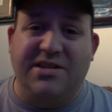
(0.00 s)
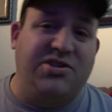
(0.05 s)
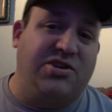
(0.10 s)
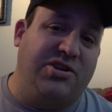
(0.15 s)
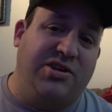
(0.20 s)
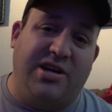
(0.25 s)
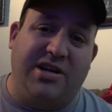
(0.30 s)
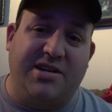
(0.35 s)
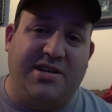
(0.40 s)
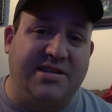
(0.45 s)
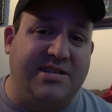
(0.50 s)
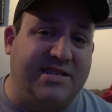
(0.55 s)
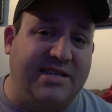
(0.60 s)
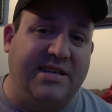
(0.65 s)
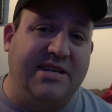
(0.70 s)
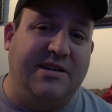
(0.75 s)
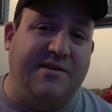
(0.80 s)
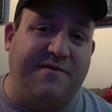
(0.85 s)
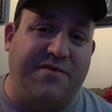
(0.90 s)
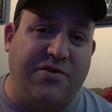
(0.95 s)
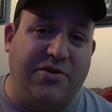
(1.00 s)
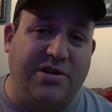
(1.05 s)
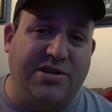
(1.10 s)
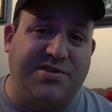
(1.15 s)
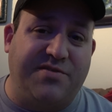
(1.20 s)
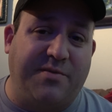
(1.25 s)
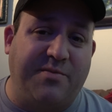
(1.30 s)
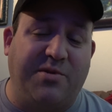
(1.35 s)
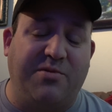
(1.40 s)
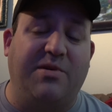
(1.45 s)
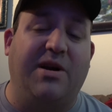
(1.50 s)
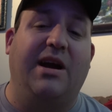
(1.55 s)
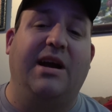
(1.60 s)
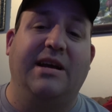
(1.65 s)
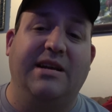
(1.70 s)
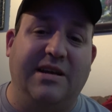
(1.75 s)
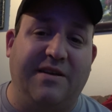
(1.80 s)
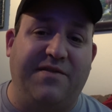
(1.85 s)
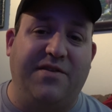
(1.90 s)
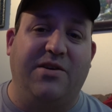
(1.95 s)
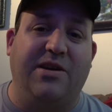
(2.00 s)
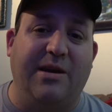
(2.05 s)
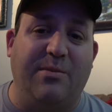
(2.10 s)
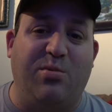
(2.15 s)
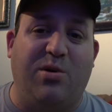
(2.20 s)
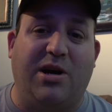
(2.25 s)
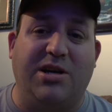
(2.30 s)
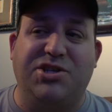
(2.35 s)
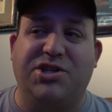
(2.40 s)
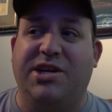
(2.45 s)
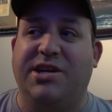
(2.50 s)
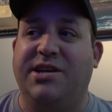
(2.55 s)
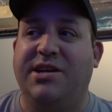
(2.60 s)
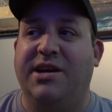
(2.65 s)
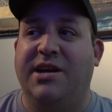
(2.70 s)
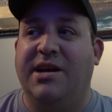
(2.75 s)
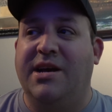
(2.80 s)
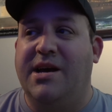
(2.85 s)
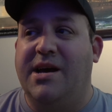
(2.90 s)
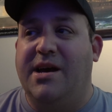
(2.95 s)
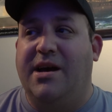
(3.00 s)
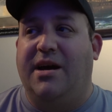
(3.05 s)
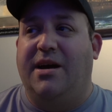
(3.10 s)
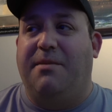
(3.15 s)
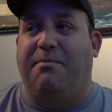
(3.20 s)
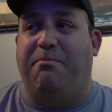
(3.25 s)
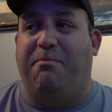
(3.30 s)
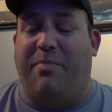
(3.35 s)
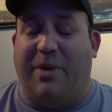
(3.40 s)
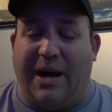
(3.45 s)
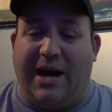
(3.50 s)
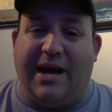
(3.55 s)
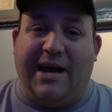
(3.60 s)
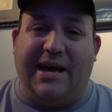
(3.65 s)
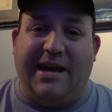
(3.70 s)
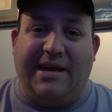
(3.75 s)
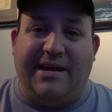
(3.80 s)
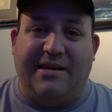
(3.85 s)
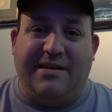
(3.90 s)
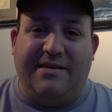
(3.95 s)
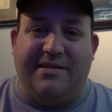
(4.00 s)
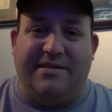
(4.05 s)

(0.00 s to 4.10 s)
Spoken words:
so you're not going to see any footage from the ride if you keep watching, but